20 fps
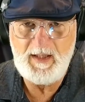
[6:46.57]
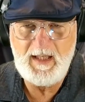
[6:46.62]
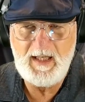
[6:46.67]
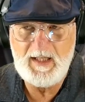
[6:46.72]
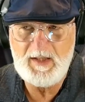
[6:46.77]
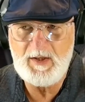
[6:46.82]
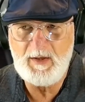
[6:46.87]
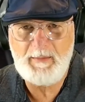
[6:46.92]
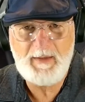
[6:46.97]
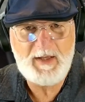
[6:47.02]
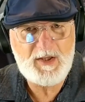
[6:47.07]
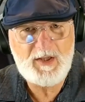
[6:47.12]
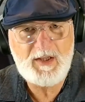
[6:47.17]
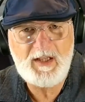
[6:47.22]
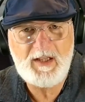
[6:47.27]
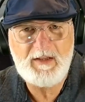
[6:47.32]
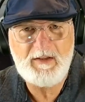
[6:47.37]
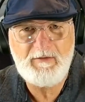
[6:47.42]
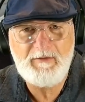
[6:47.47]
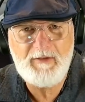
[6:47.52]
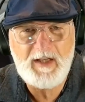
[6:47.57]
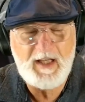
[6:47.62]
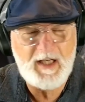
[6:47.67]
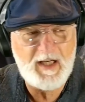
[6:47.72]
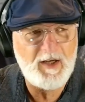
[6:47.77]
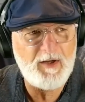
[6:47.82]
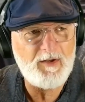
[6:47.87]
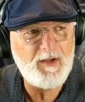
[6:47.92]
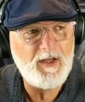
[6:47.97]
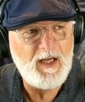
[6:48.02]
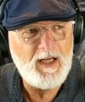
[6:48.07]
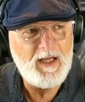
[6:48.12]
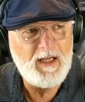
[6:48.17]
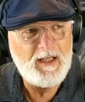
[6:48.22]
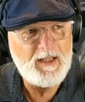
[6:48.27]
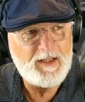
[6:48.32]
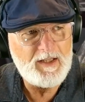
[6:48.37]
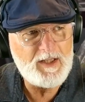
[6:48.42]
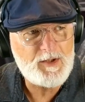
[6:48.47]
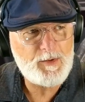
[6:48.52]
As I mentioned in the video,
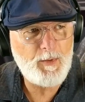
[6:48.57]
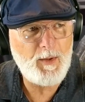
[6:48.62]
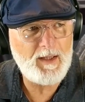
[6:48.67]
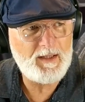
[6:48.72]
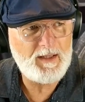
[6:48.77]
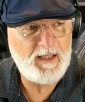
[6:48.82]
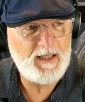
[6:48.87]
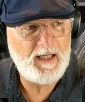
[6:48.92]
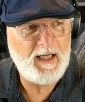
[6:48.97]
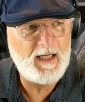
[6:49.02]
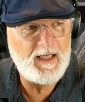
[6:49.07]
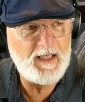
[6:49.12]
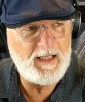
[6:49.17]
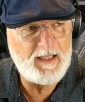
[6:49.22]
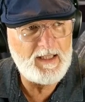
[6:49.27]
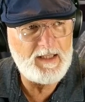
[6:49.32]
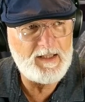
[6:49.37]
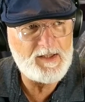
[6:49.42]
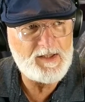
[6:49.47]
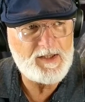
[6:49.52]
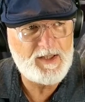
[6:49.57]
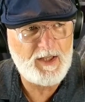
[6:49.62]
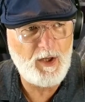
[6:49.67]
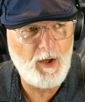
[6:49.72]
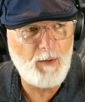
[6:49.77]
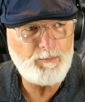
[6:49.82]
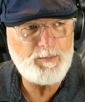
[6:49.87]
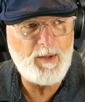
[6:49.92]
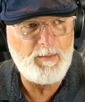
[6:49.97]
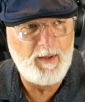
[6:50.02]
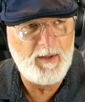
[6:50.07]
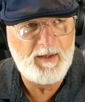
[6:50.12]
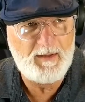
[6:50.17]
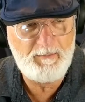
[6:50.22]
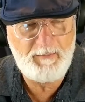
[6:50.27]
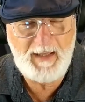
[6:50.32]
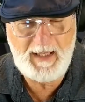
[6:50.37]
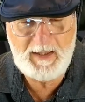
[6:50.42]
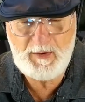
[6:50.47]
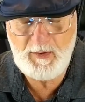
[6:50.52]
this one is the Optima
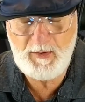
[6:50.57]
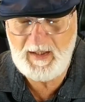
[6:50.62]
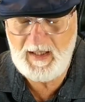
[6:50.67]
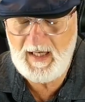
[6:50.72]
battery.